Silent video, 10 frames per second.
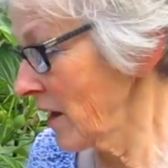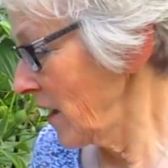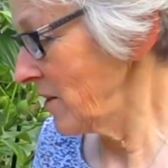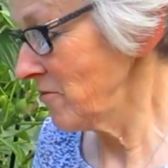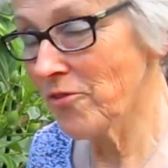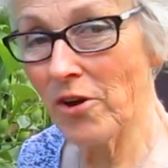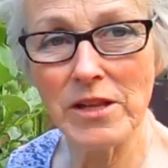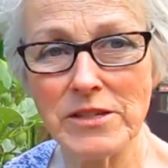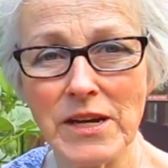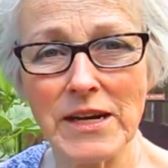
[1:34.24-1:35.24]
In fall,
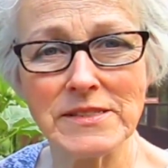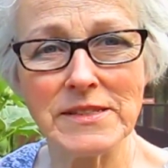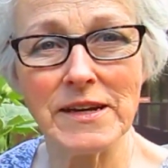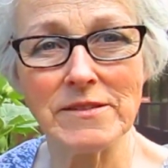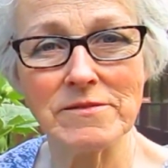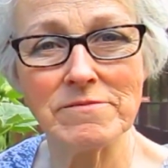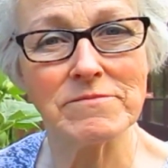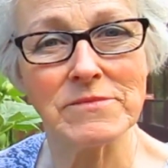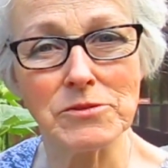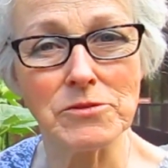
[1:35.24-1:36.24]
it dies down
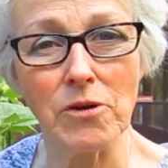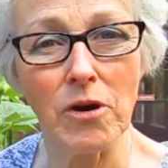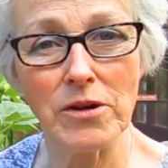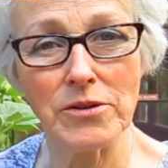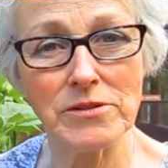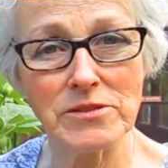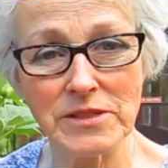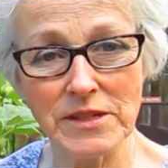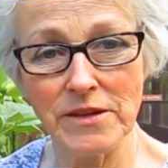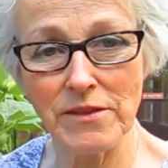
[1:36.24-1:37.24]
to all you'll
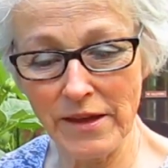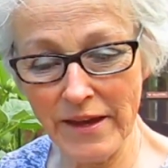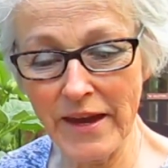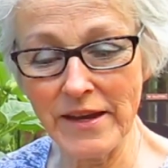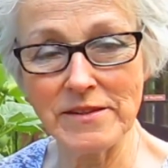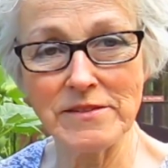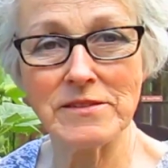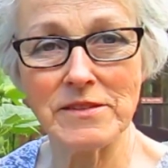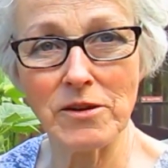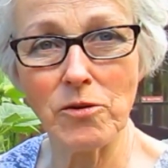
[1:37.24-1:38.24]
see are the
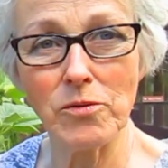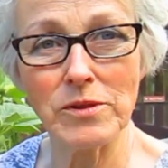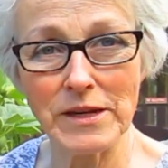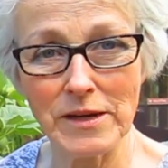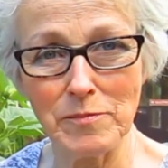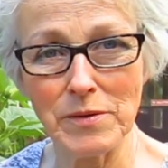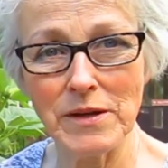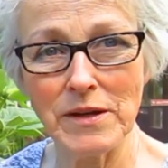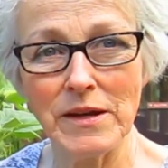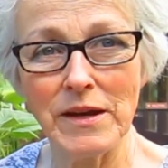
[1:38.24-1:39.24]
canes that hold it up,
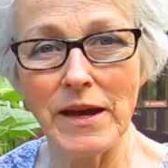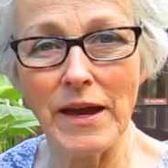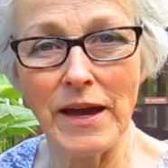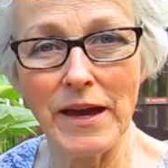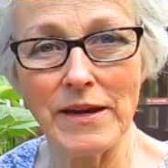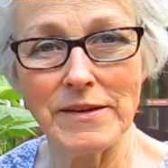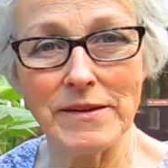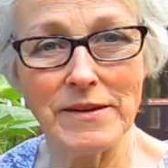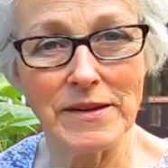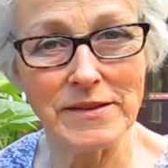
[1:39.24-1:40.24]

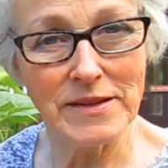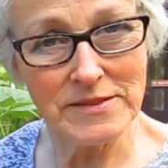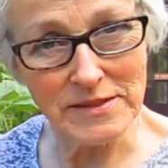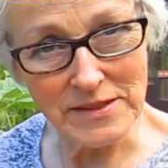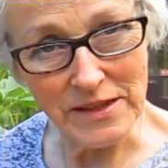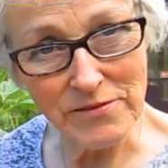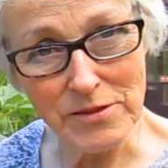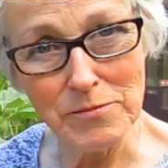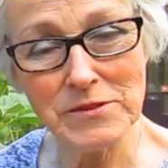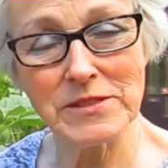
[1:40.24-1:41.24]
and it doesn't
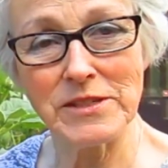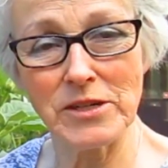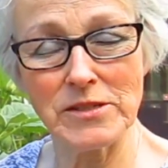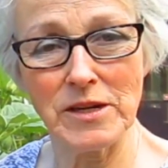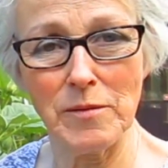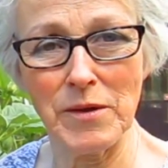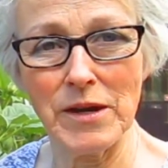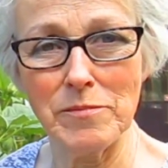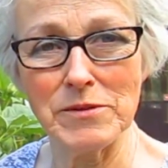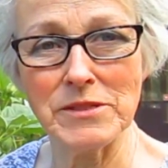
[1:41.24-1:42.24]
even start coming
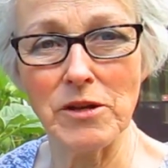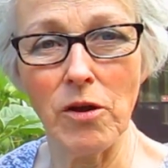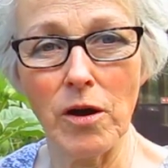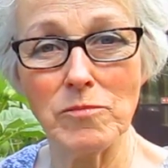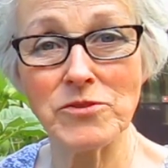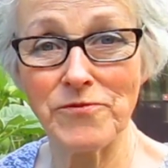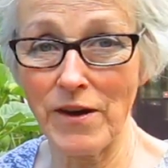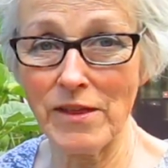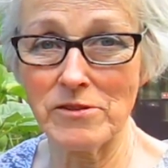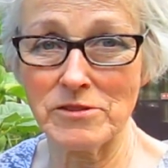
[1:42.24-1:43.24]
up until almost
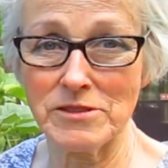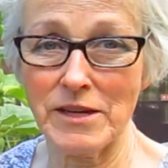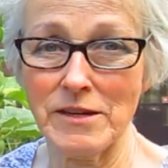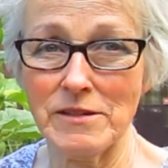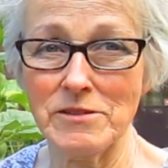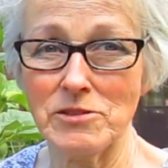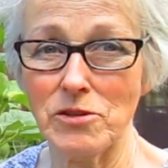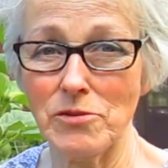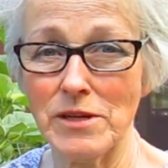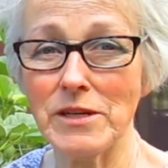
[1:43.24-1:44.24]
Father's Day.
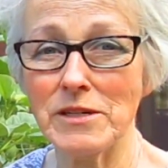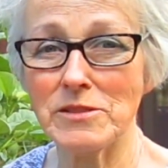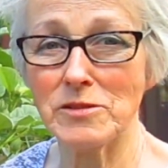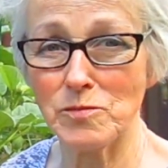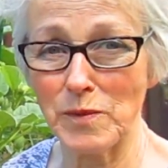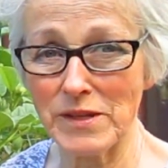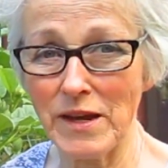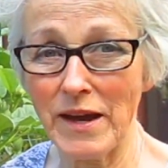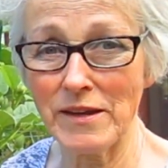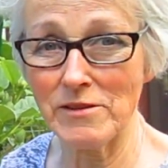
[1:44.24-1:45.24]
So it is a
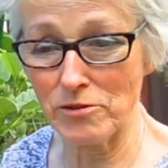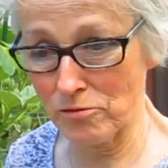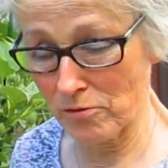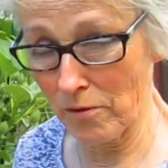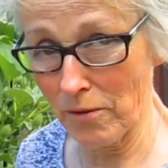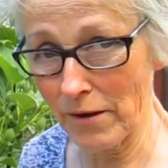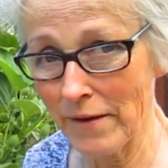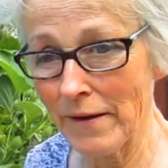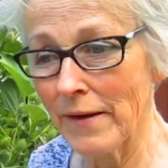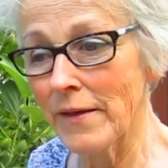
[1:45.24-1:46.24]
spectacular grower.
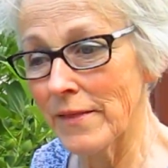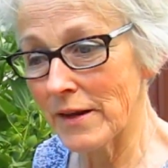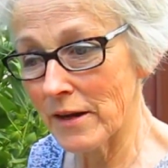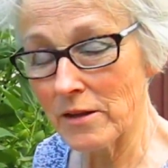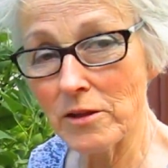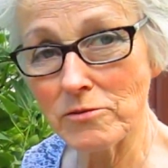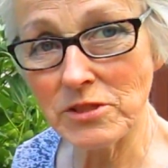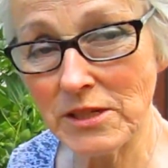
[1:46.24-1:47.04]
Then a close